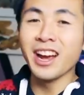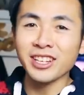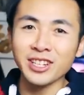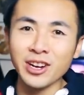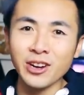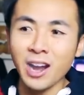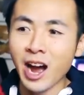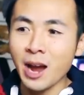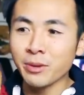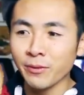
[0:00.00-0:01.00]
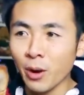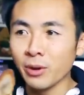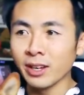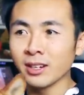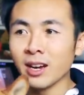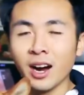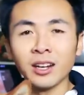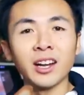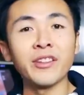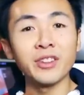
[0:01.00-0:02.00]
Next year, I'm devoting
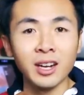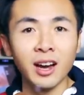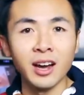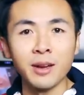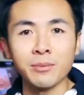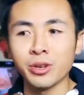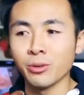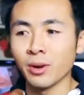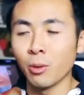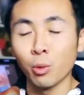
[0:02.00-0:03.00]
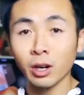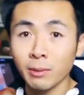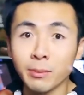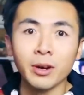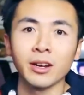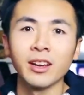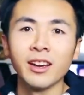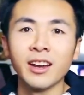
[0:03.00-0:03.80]
a lot of the time to work on my book,